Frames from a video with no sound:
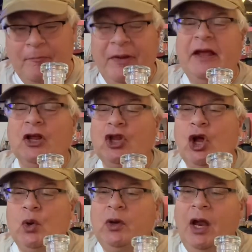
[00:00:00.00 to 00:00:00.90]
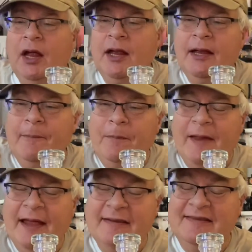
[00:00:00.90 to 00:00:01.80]
Being alone
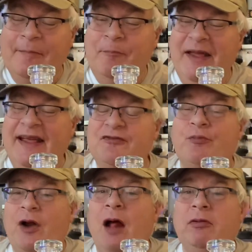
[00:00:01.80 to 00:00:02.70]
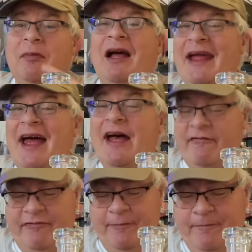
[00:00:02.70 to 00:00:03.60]
is the biggest problem I
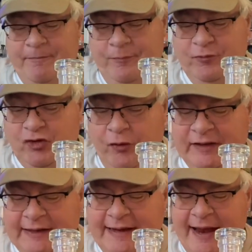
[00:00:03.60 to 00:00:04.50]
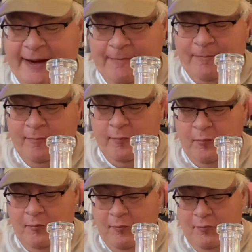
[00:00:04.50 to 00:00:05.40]
have during the day
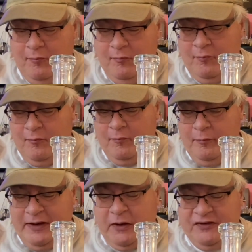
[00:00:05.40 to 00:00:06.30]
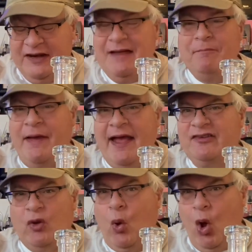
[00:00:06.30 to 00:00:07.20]
because it
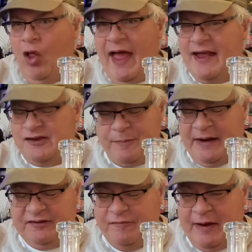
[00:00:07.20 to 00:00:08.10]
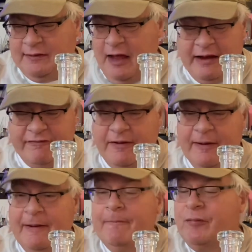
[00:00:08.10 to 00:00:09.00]
impacts all aspects of my life.
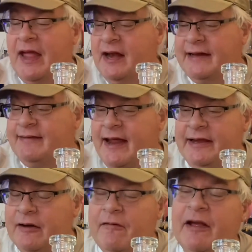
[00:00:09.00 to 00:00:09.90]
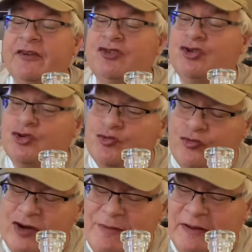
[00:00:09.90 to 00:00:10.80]
And I take it
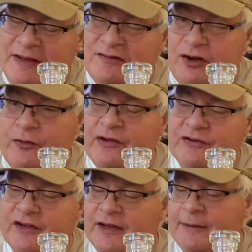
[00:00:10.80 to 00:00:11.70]
extremely seriously.